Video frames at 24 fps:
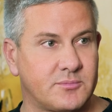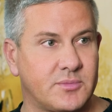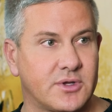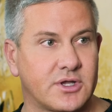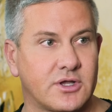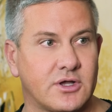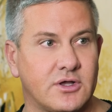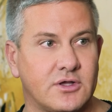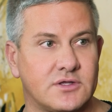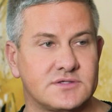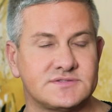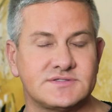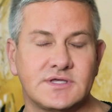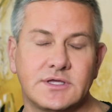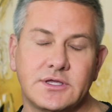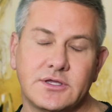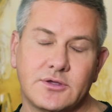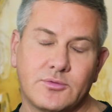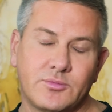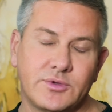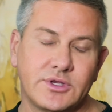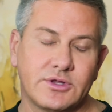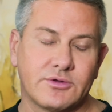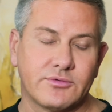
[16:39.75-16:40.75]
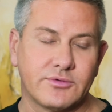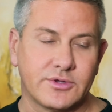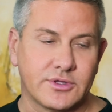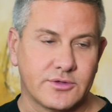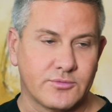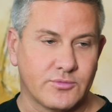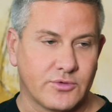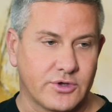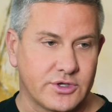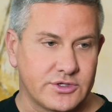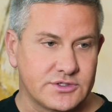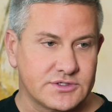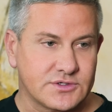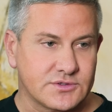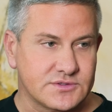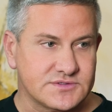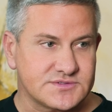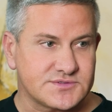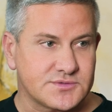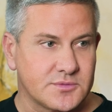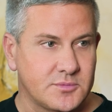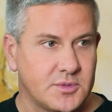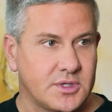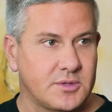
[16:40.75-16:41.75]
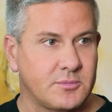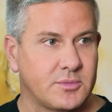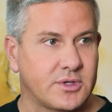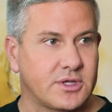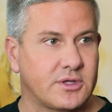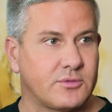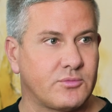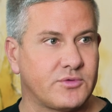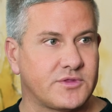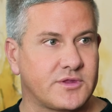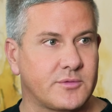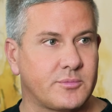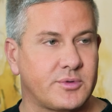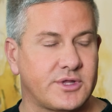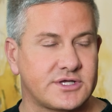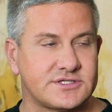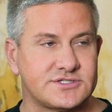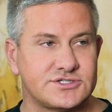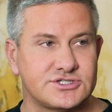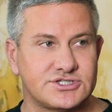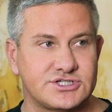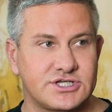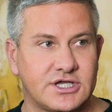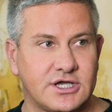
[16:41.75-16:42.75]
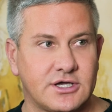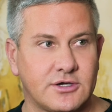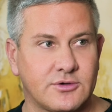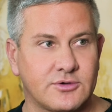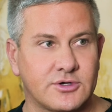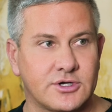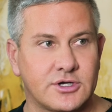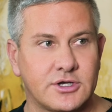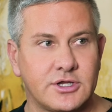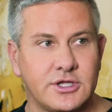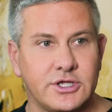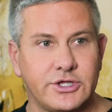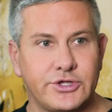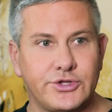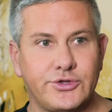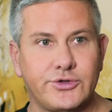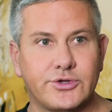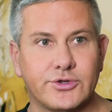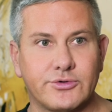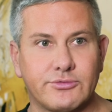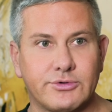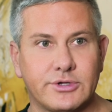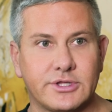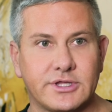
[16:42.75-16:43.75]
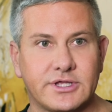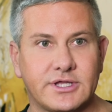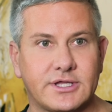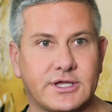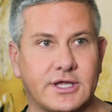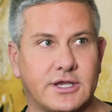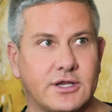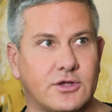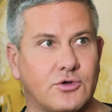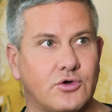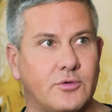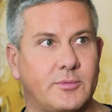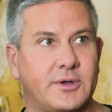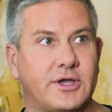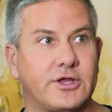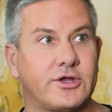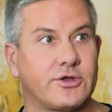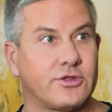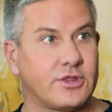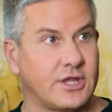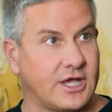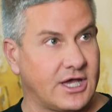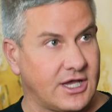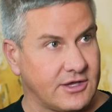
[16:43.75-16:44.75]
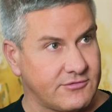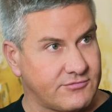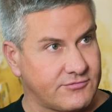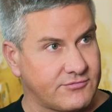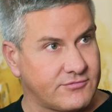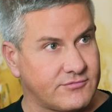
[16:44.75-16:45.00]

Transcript: because we don't really want you to go in swimming, but with the PLEXR shower, you can really kind of go about your life